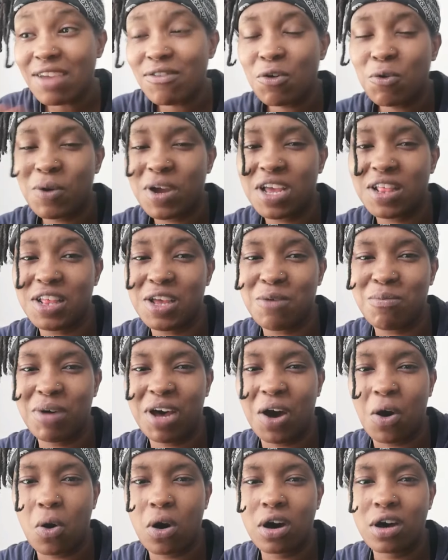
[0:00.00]
give away their
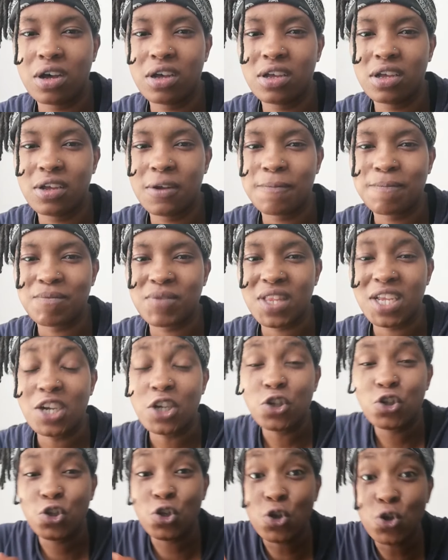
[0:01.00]
power
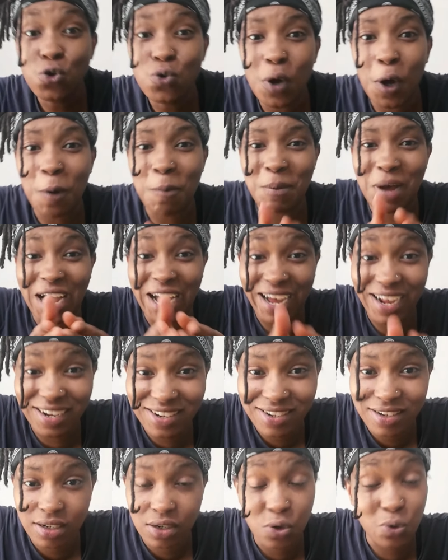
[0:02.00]
to a
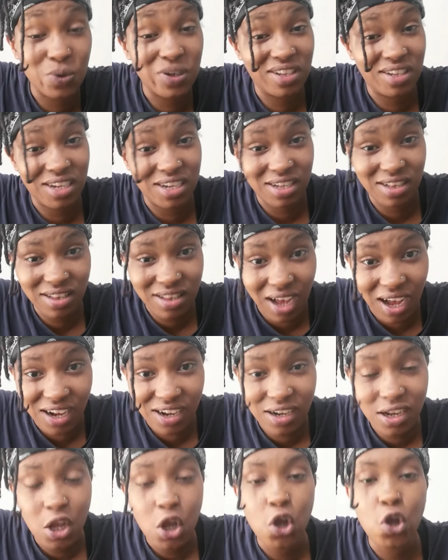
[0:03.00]
man who is their
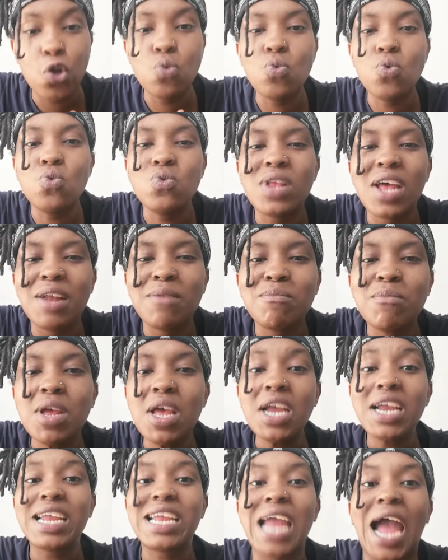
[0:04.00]
son, who will then
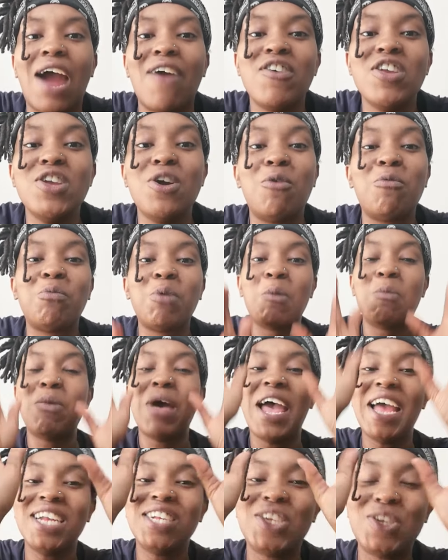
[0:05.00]
carry on
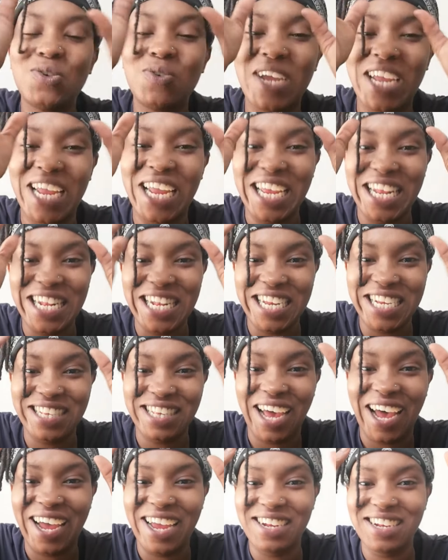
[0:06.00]
perpetuating
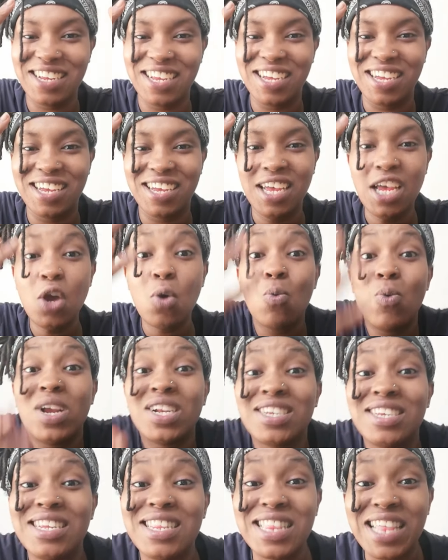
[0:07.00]
this idea,
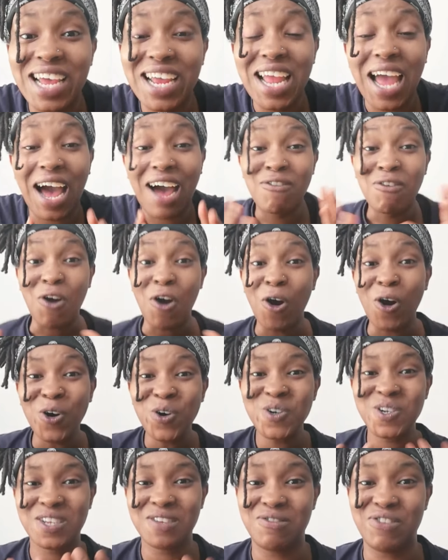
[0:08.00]
which they have
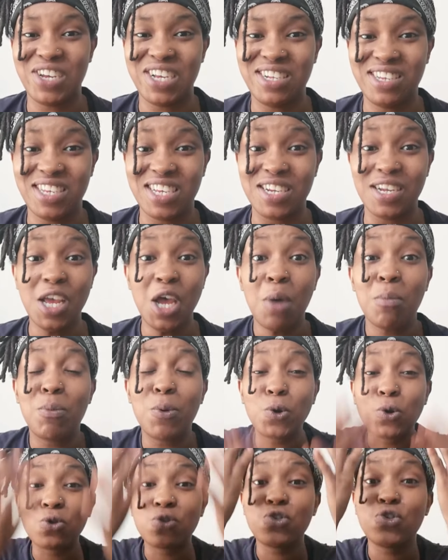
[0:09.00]
cultivated
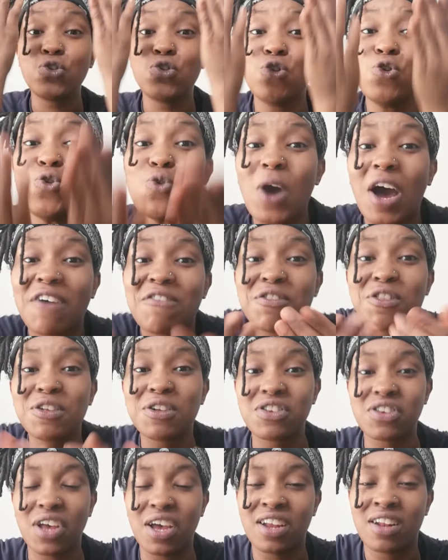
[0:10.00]
because you have the
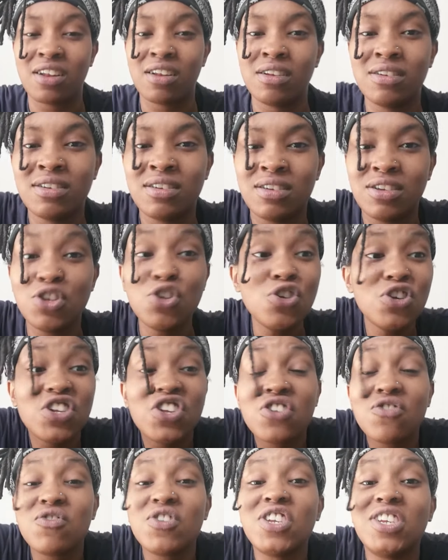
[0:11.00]
son. You
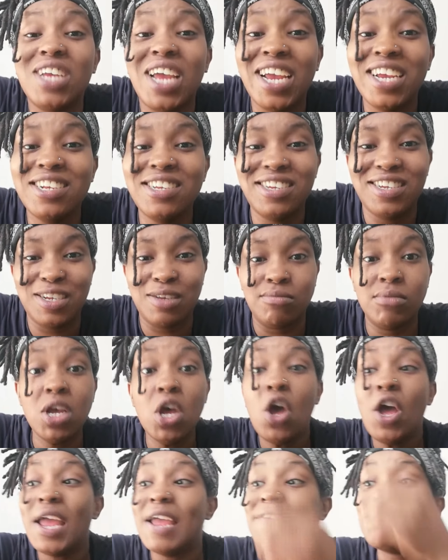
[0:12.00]
could have changed him.
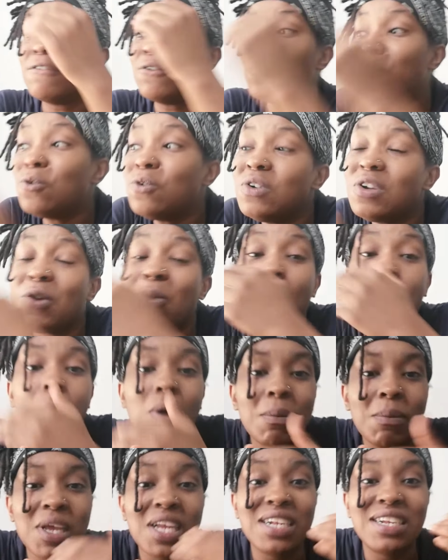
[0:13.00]
If all the
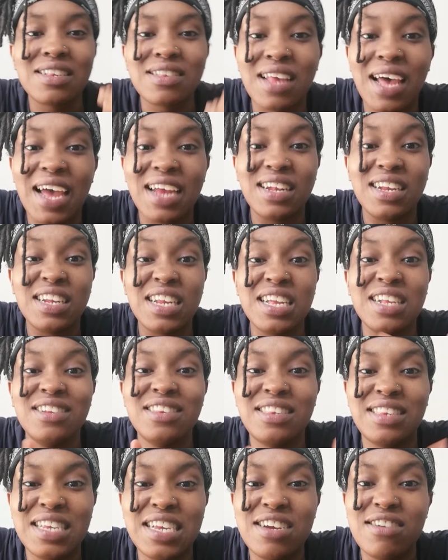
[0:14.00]
women decided
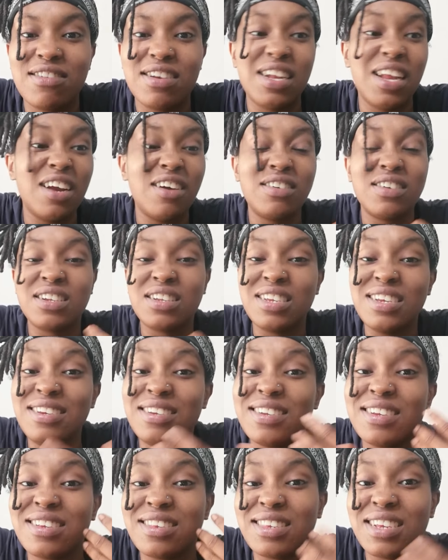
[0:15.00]
in secret they're going to
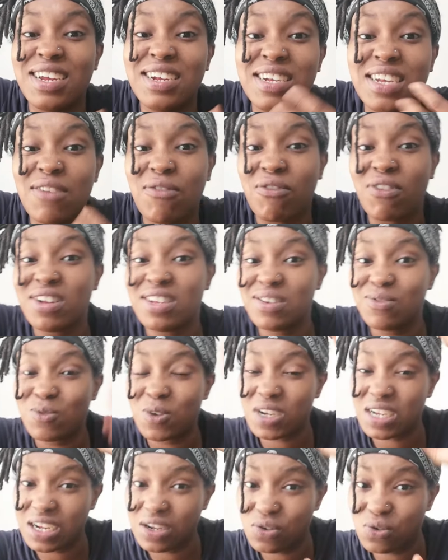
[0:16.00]
teach their son different to
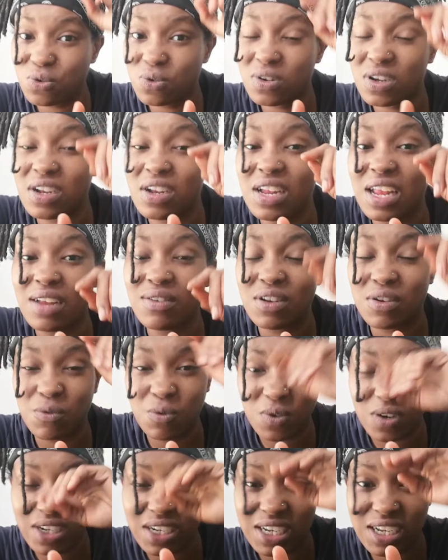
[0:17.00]
what they taught,
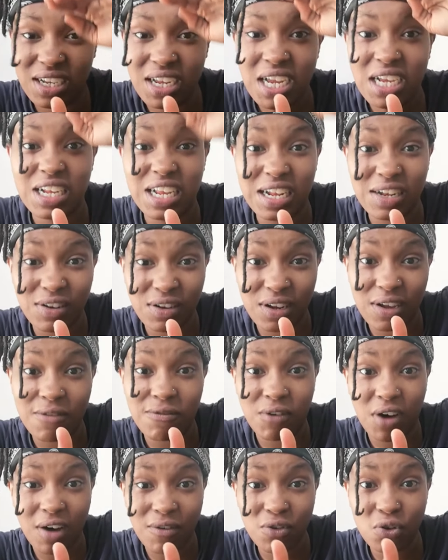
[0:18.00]
what their
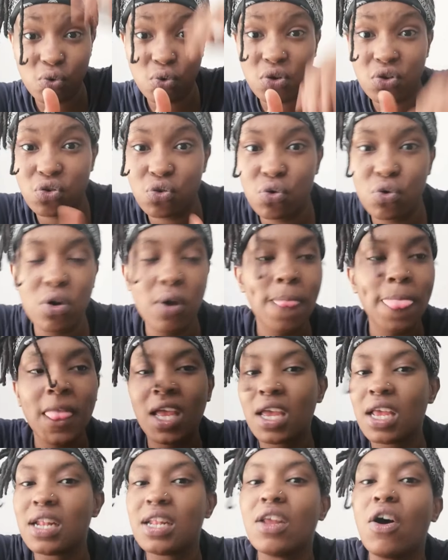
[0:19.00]
fathers were taught,
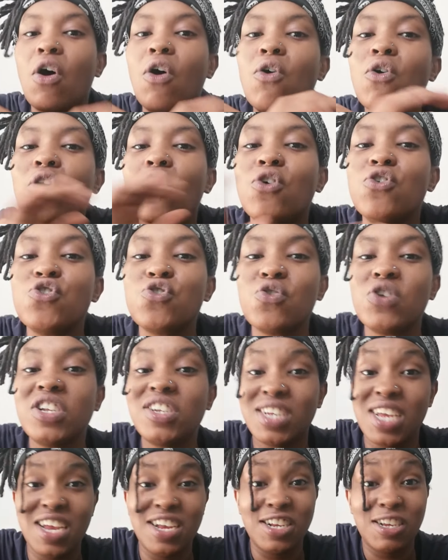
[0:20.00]
the whole culture
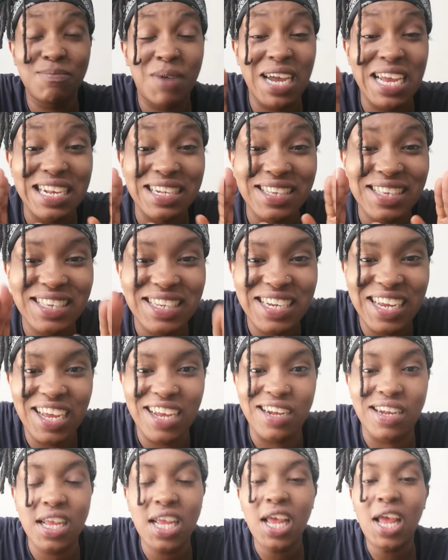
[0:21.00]
would change. But
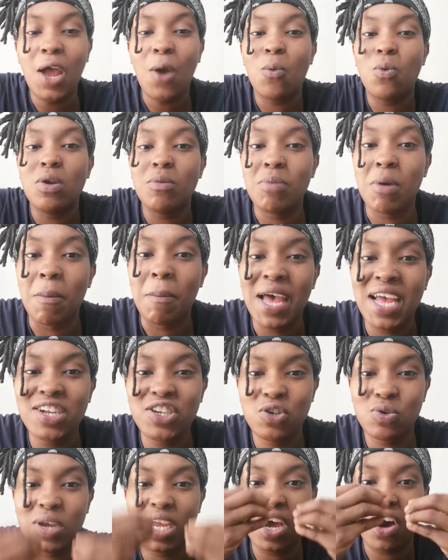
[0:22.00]
instead, we
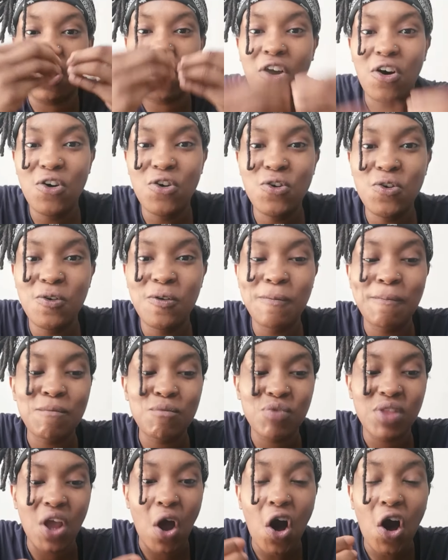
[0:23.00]
perpetuate our own
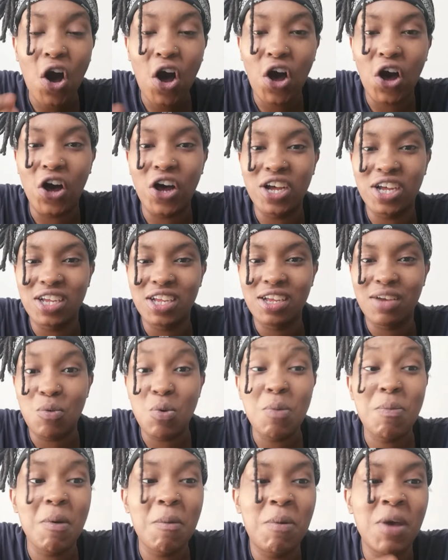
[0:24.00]
hurt.
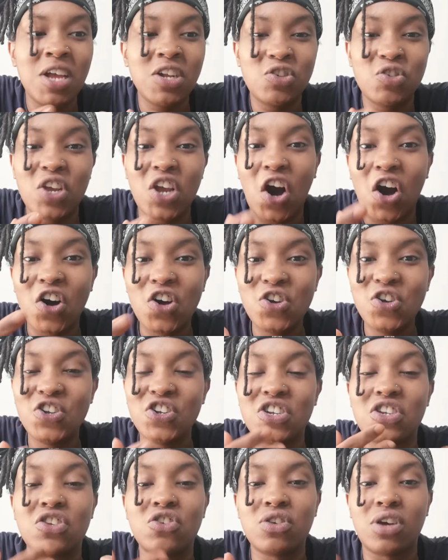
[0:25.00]
We perpetuate our
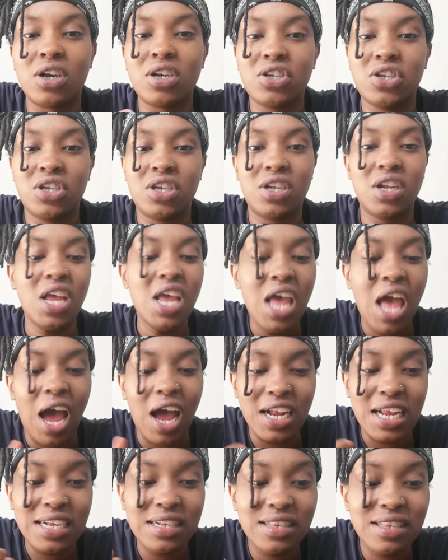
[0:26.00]
own destruction.
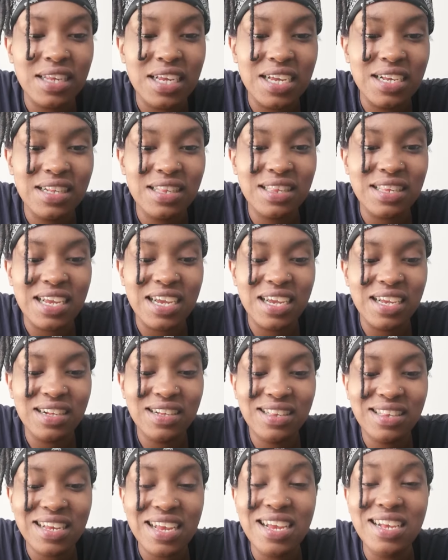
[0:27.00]
And it's
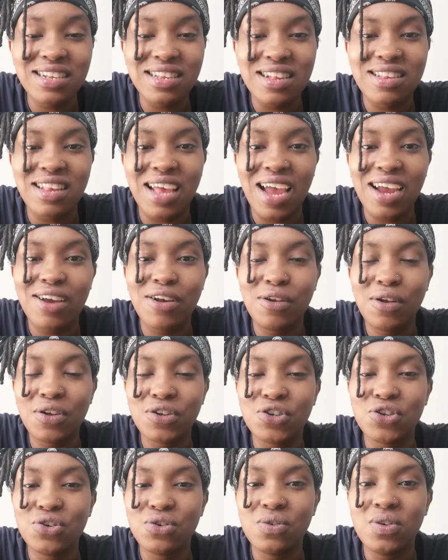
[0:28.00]
a
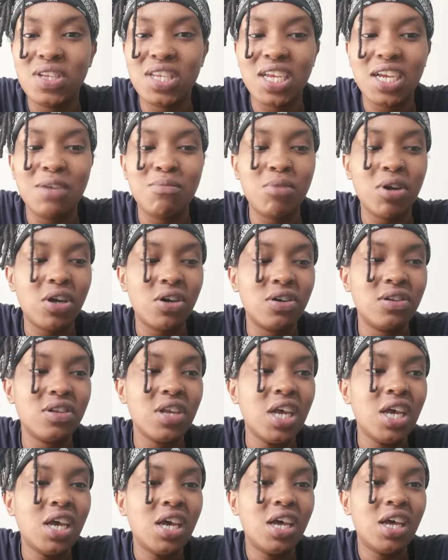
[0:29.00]
psychological thing,
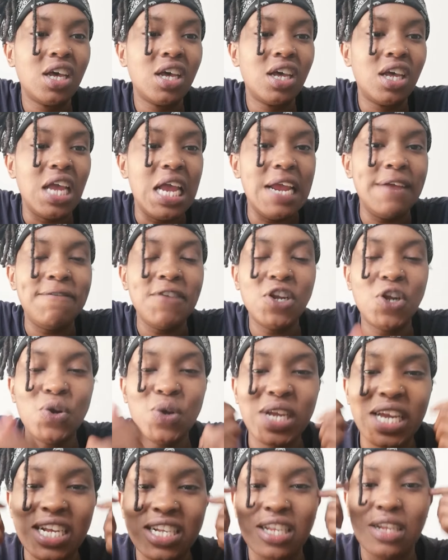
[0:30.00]
because if you
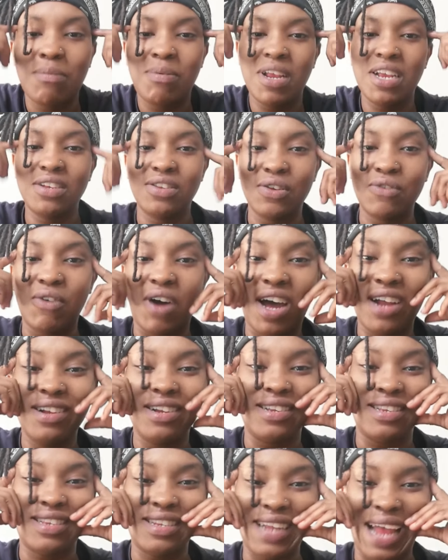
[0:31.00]
don't get to the place of
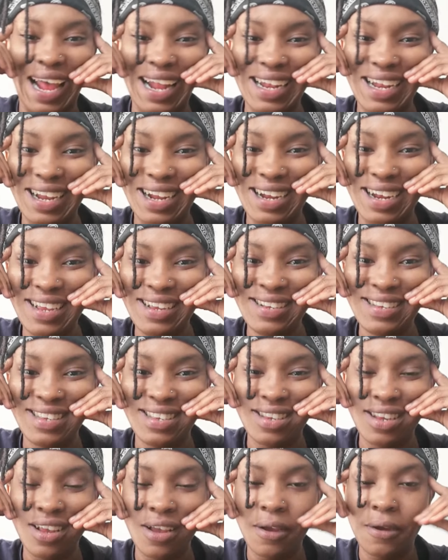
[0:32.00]
understanding
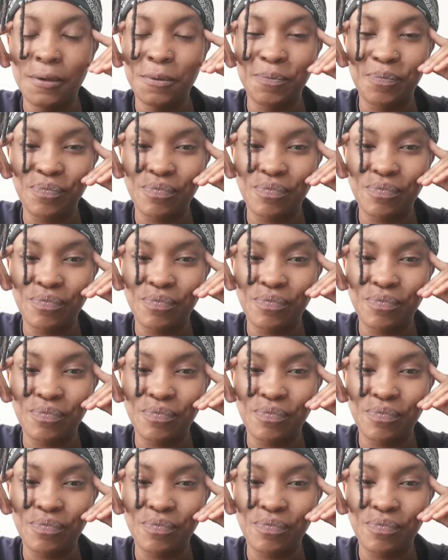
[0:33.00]
this,